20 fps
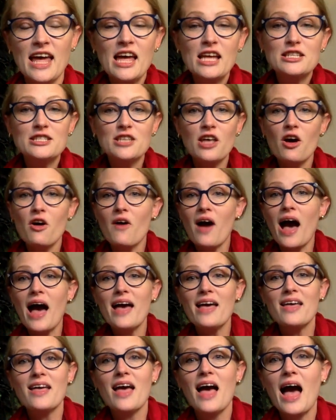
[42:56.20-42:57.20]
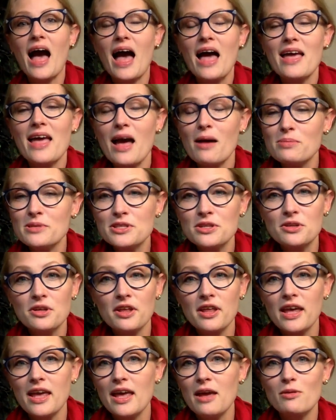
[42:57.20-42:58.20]
So I
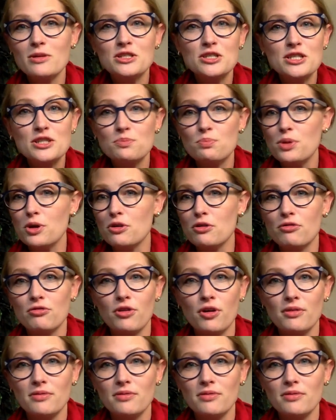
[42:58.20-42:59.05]
absolutely, it was just beautiful.